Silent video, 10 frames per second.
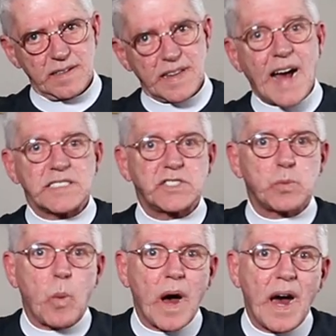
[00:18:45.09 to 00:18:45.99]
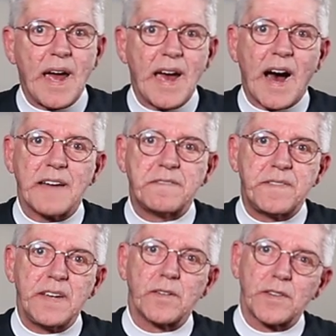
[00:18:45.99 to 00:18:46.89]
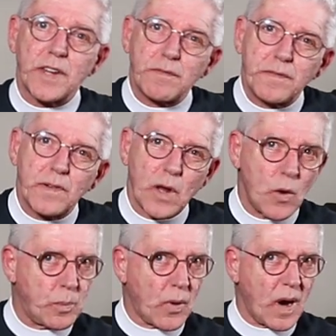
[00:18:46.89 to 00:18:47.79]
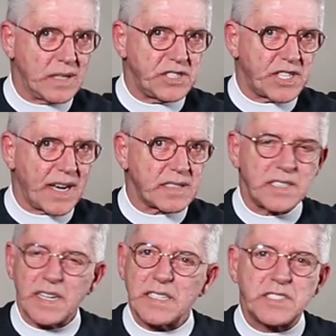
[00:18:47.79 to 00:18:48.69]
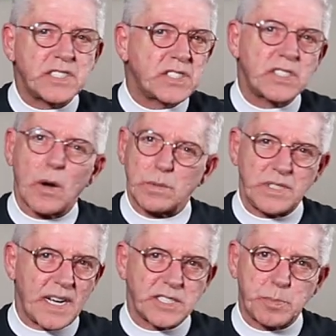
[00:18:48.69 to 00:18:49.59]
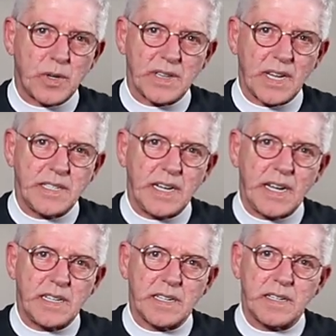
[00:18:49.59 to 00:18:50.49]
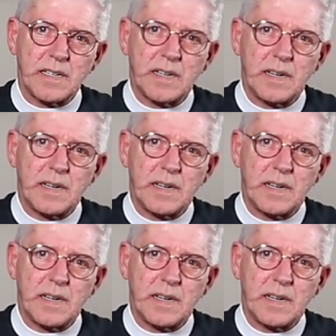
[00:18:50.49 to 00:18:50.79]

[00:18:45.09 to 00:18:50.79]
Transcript: That's why I feel the Flow Project is so desperately needed.